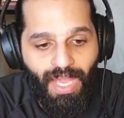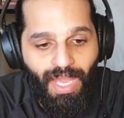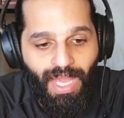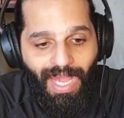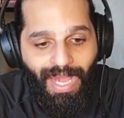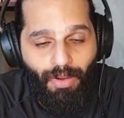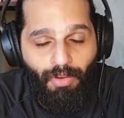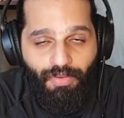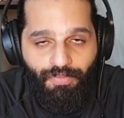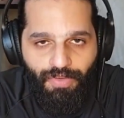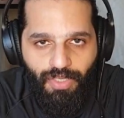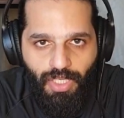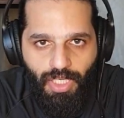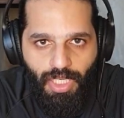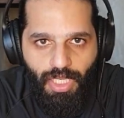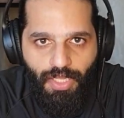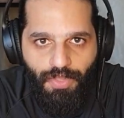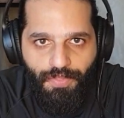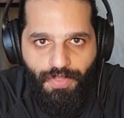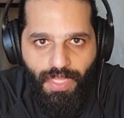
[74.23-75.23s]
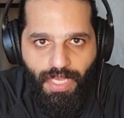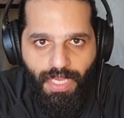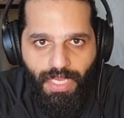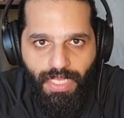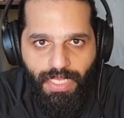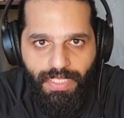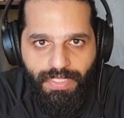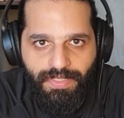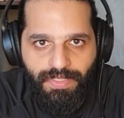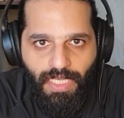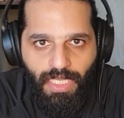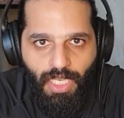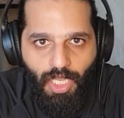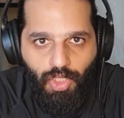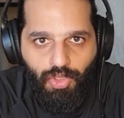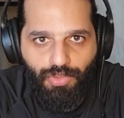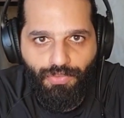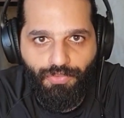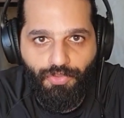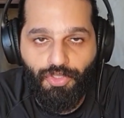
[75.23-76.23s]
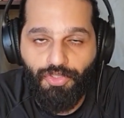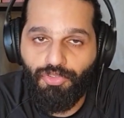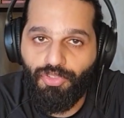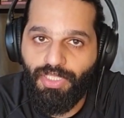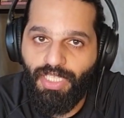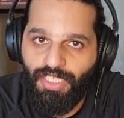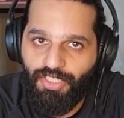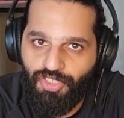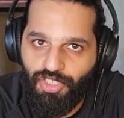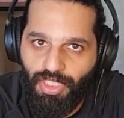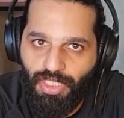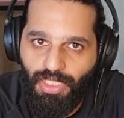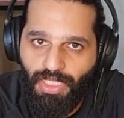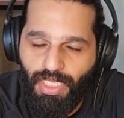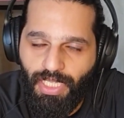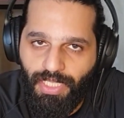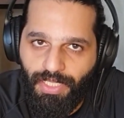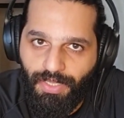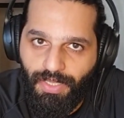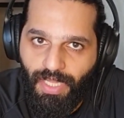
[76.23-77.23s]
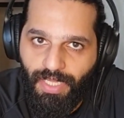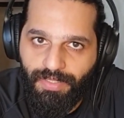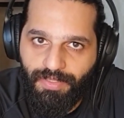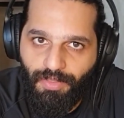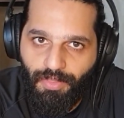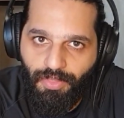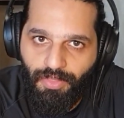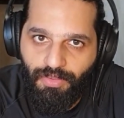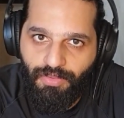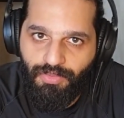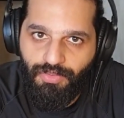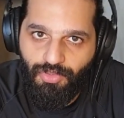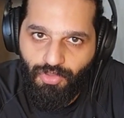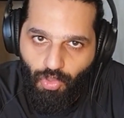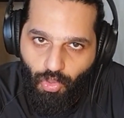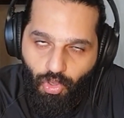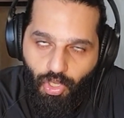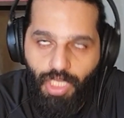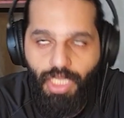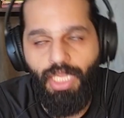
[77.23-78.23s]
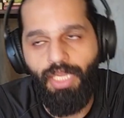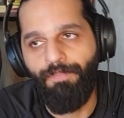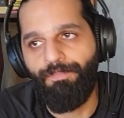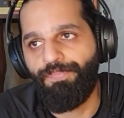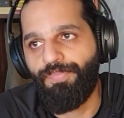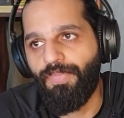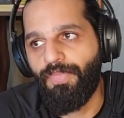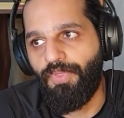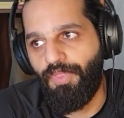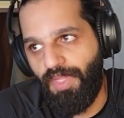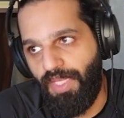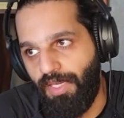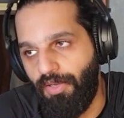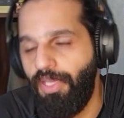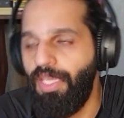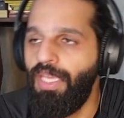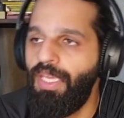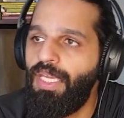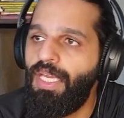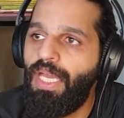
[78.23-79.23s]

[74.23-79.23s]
However, there is a lot of contradiction in that theory,